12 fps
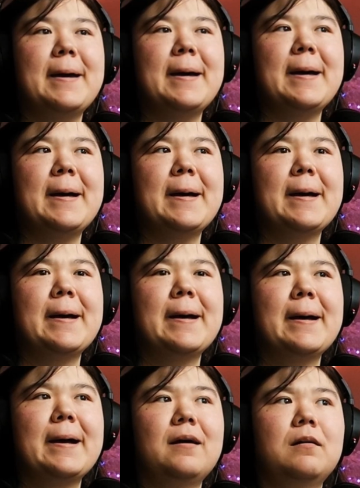
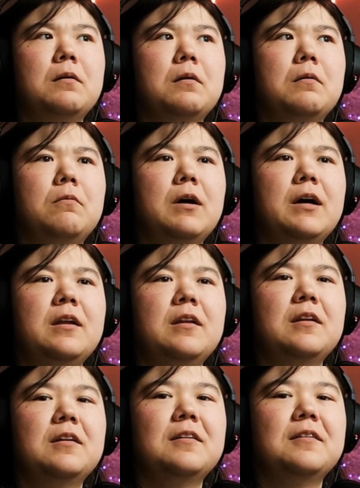What do you
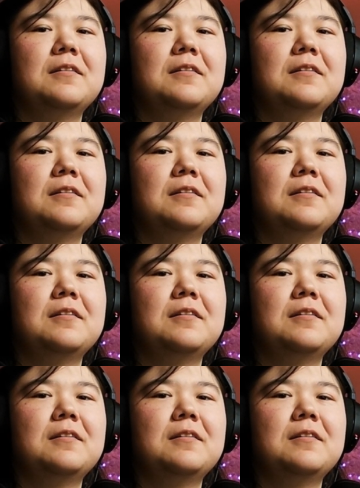mean?